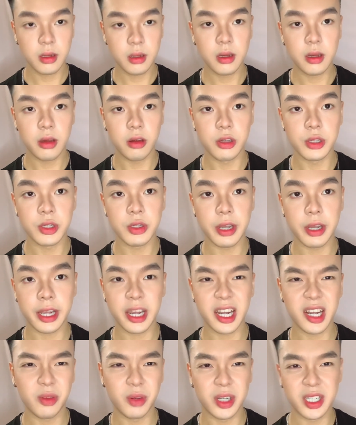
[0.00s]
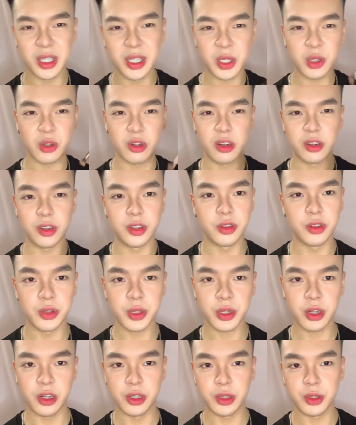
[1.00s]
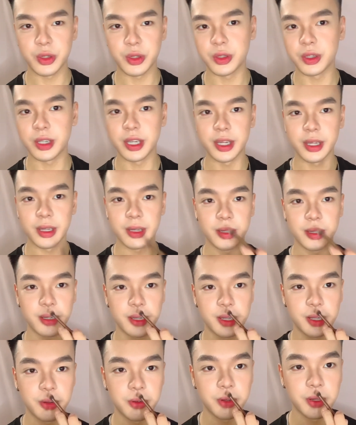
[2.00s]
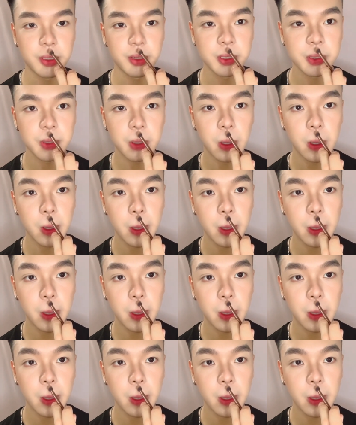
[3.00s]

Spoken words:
Also, I kind of want a stronger nose contour today anyway, so.